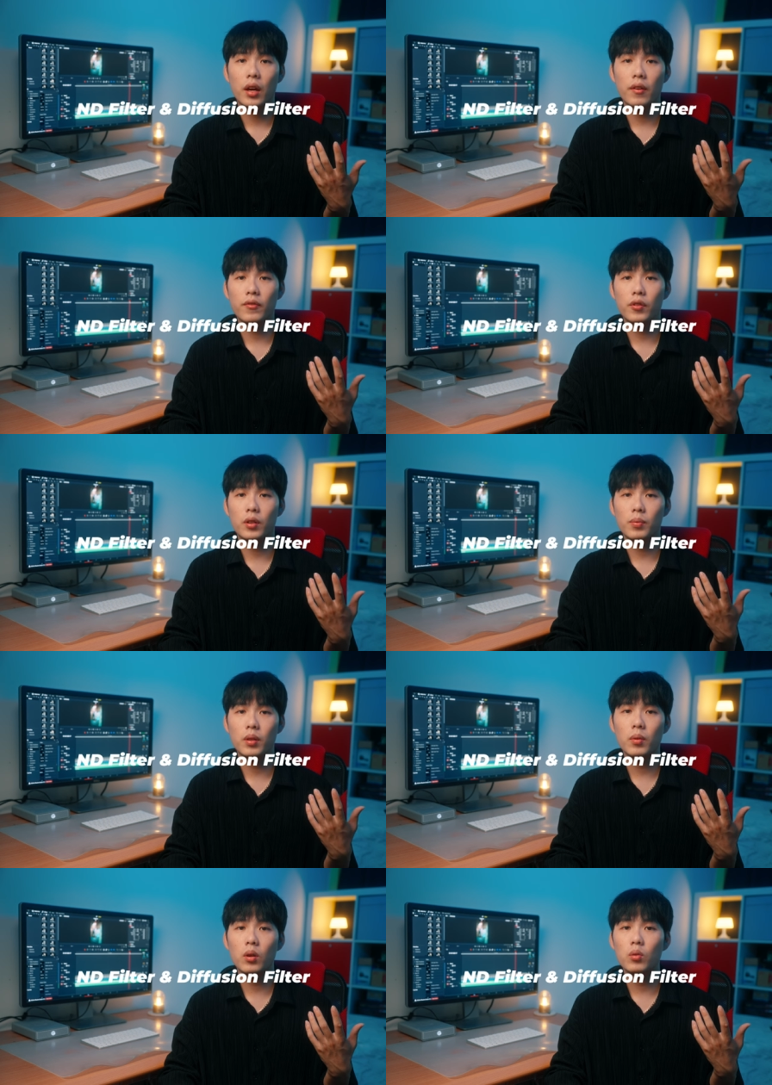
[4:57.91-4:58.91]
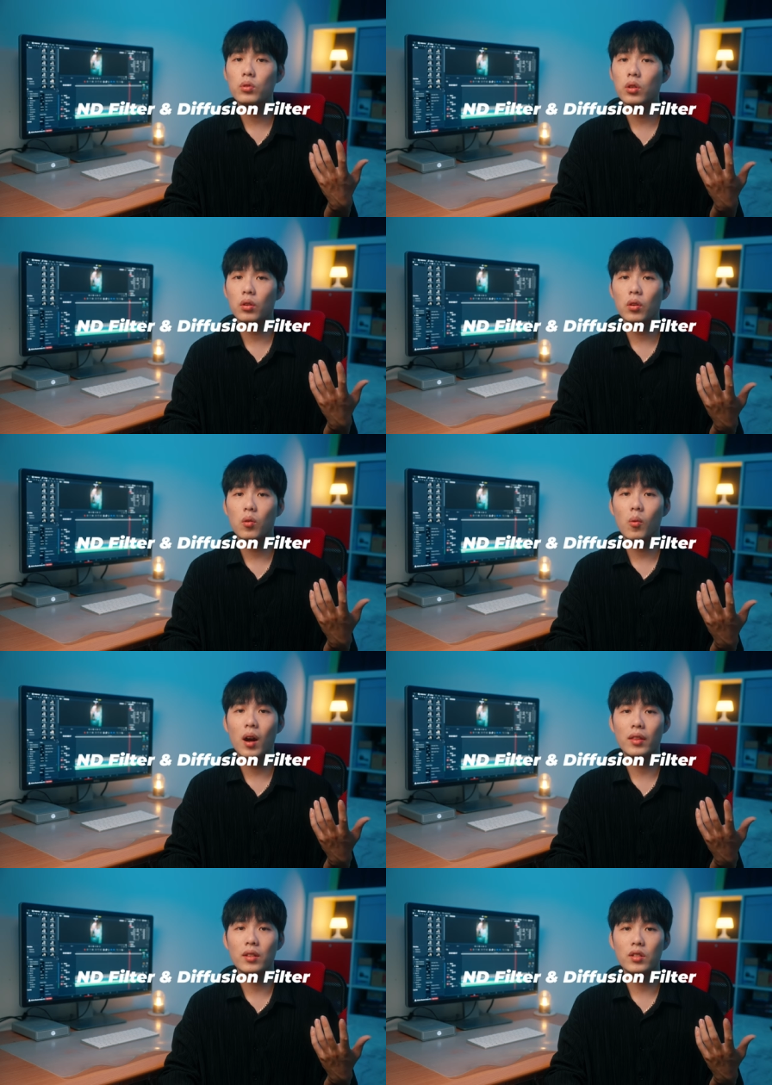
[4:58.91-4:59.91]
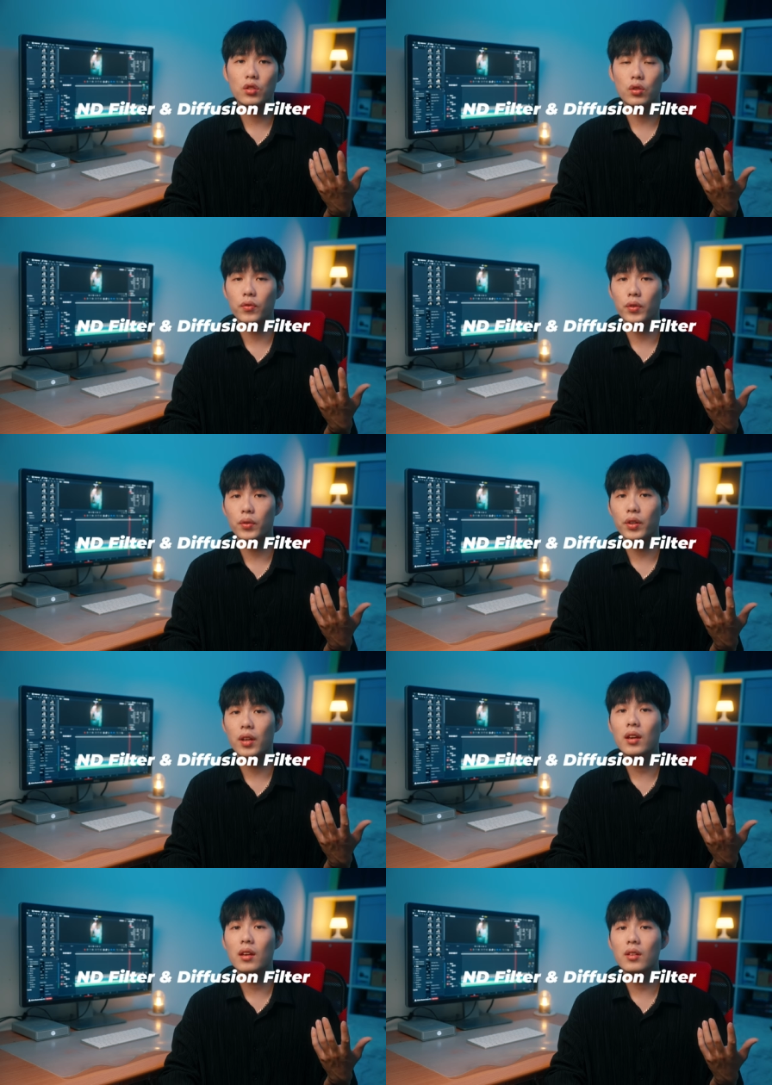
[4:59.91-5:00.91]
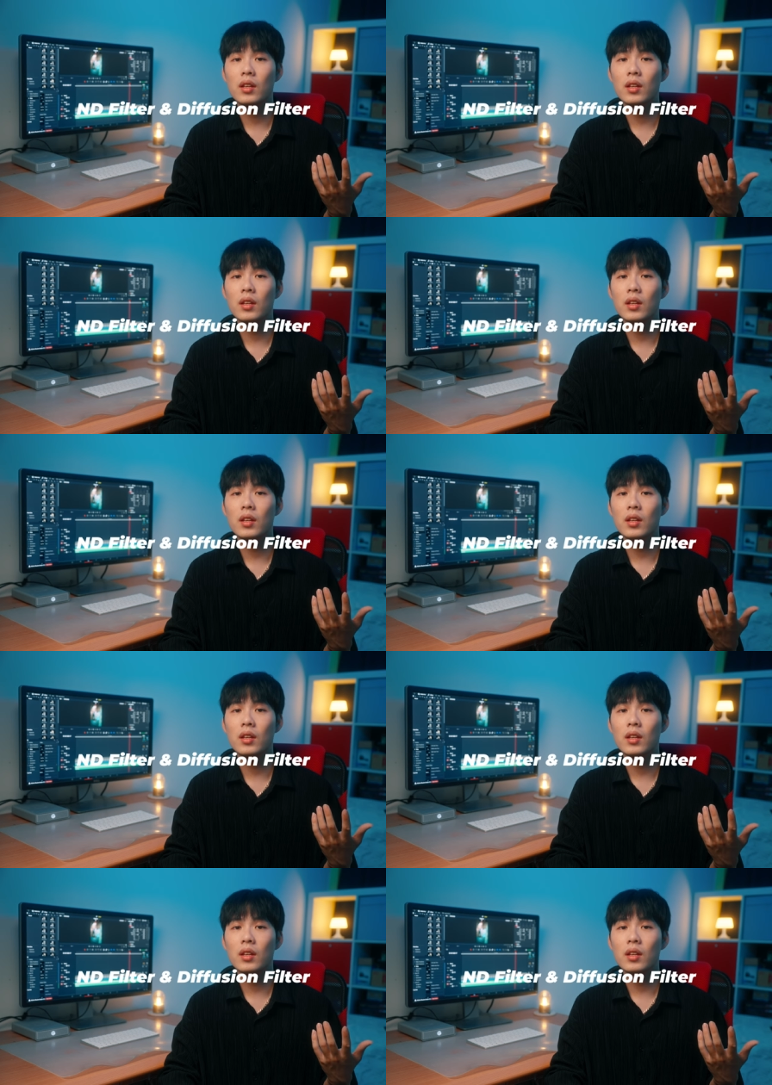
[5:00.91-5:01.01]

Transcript: And for the people who don't know what this tube filter is,